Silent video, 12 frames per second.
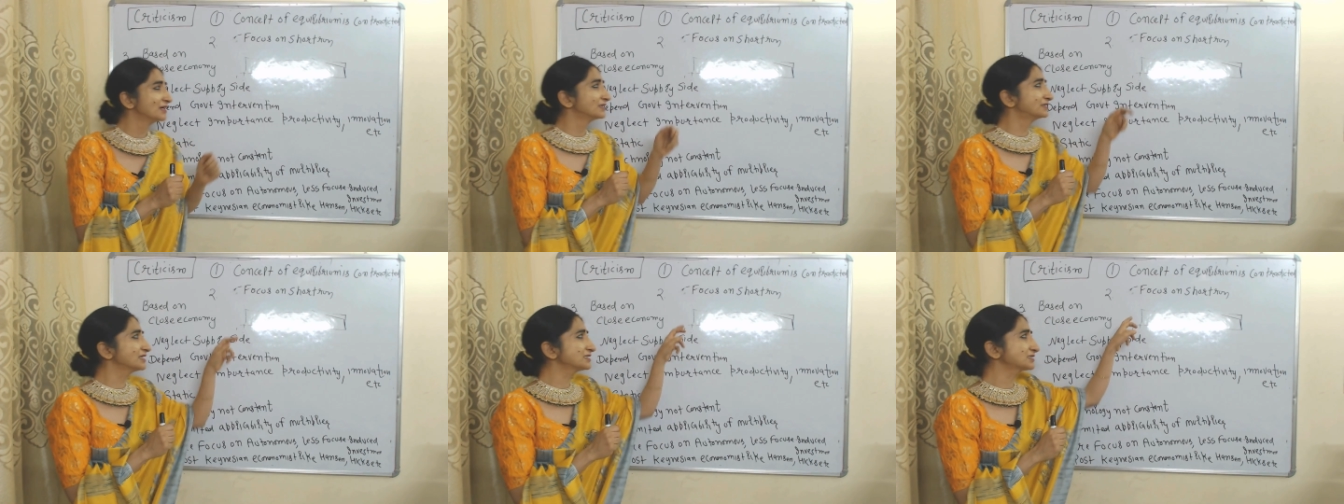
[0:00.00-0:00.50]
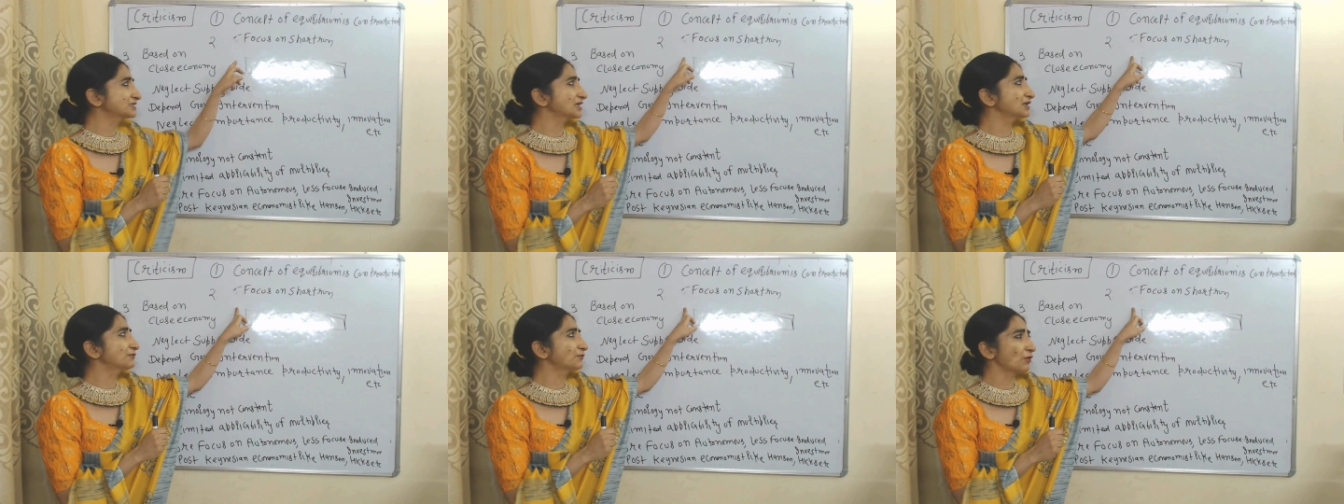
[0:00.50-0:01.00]
This
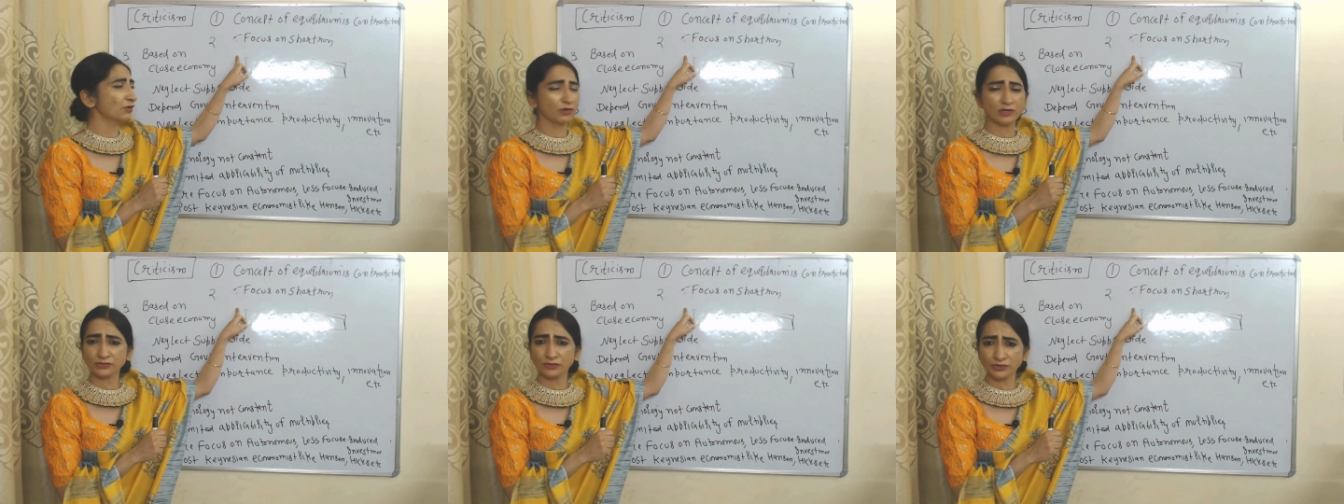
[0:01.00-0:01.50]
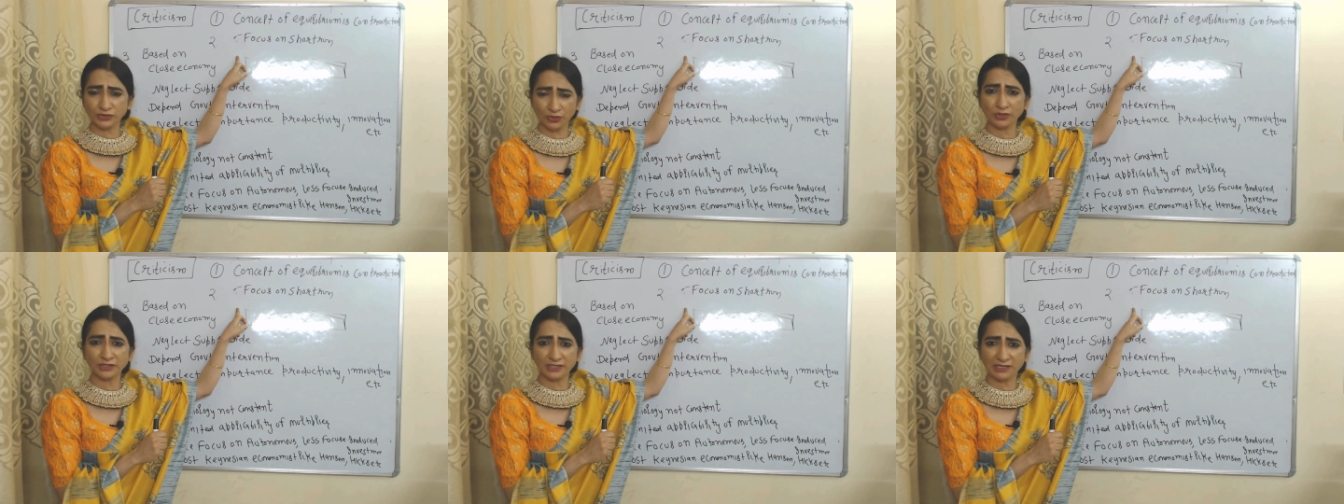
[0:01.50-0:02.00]
theory focuses on
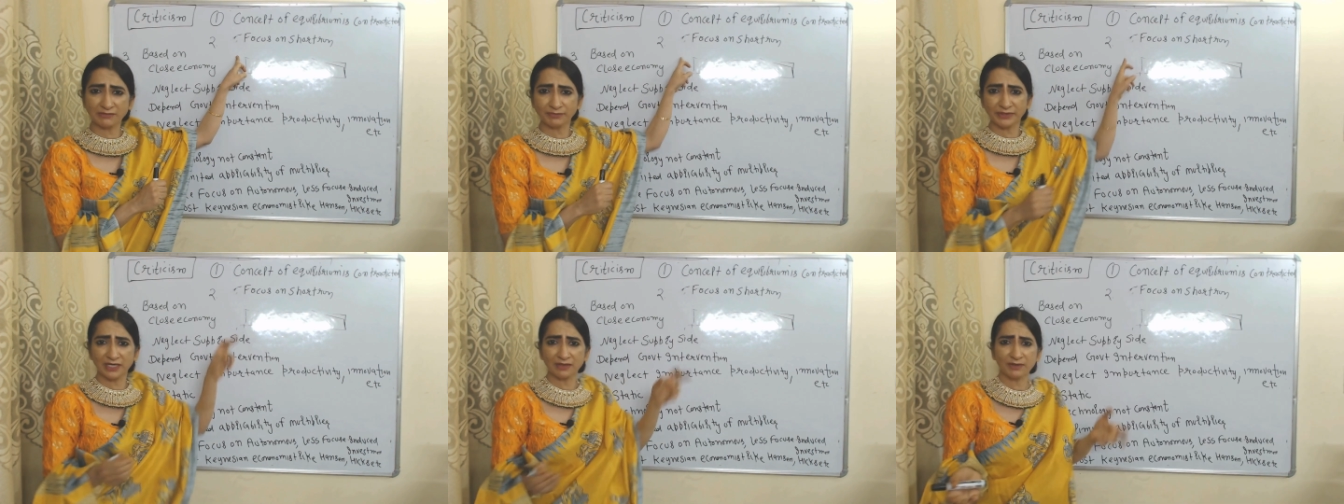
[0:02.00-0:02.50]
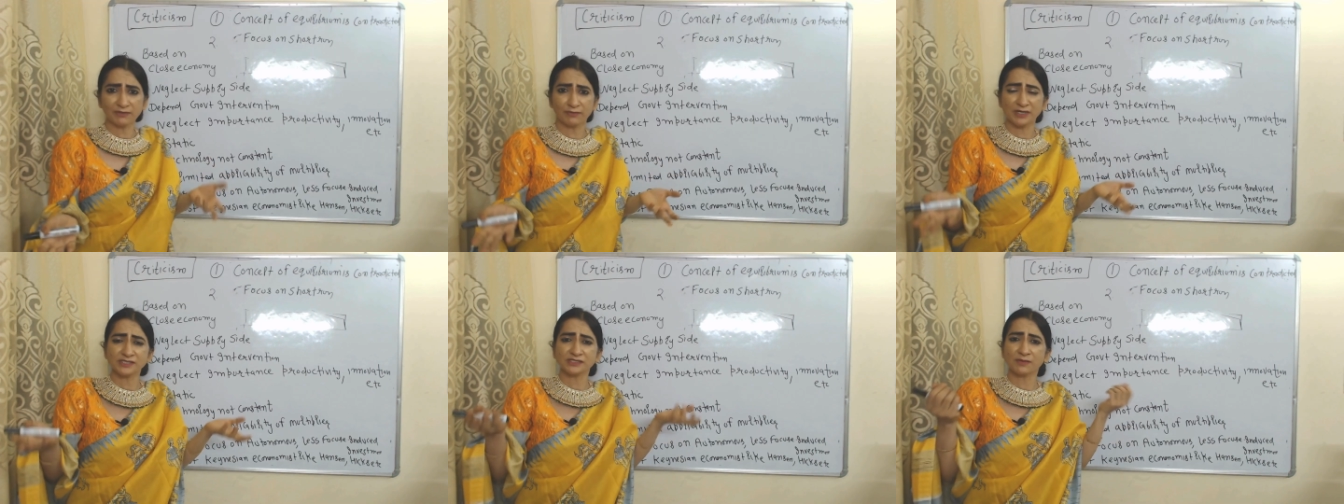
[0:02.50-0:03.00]
short time period, but
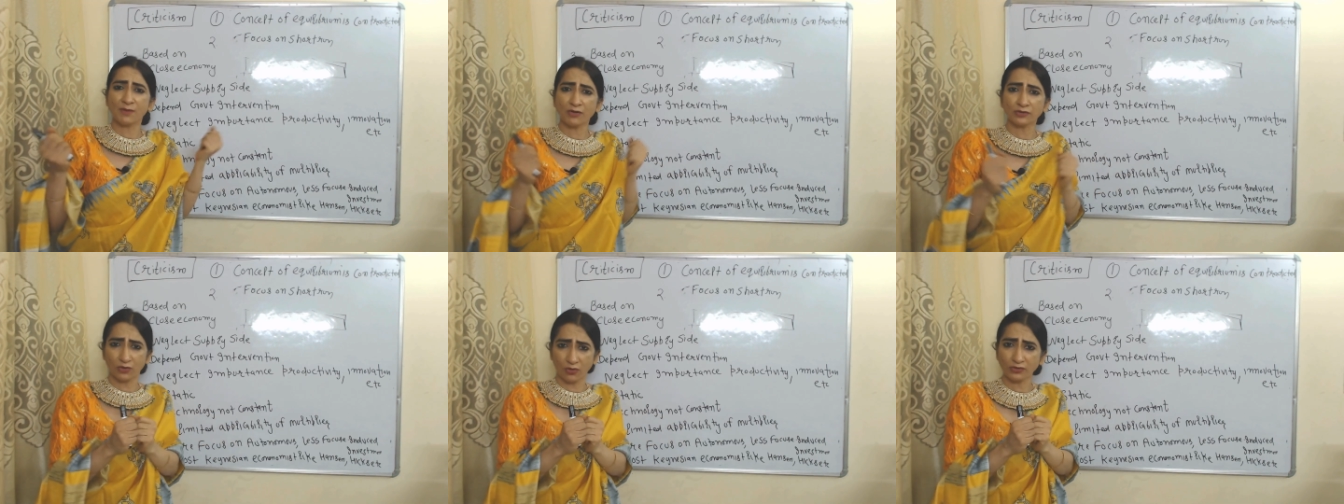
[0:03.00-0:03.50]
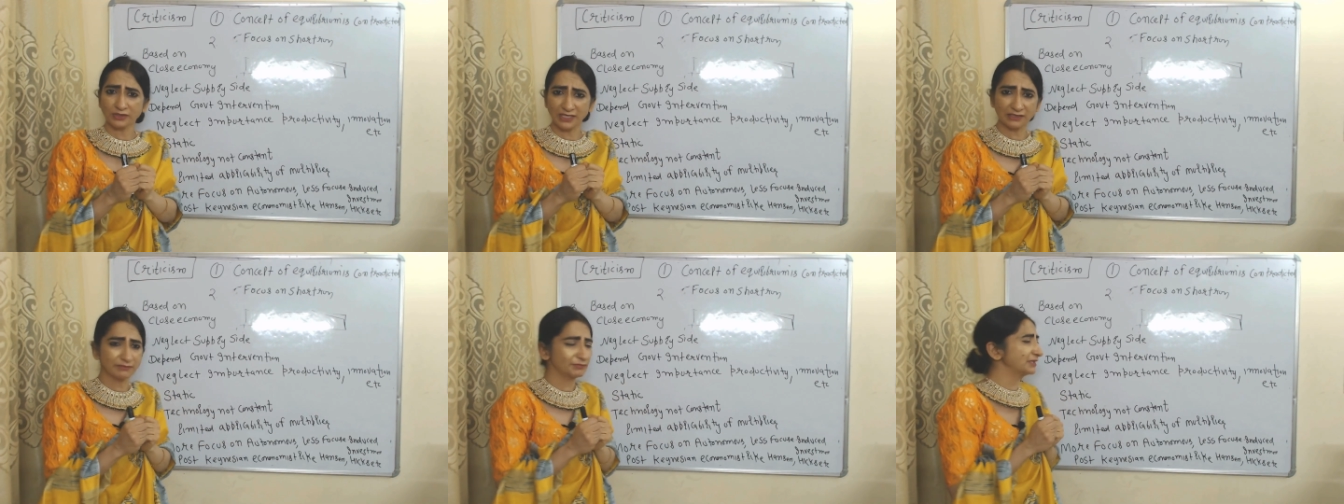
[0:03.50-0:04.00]
what's about long
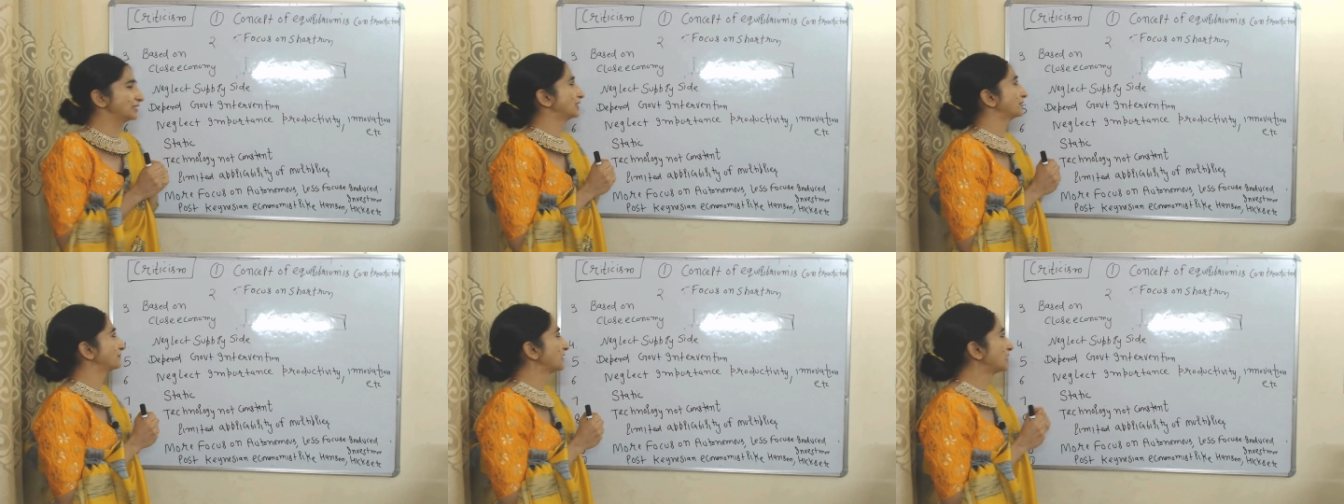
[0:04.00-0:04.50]
time period?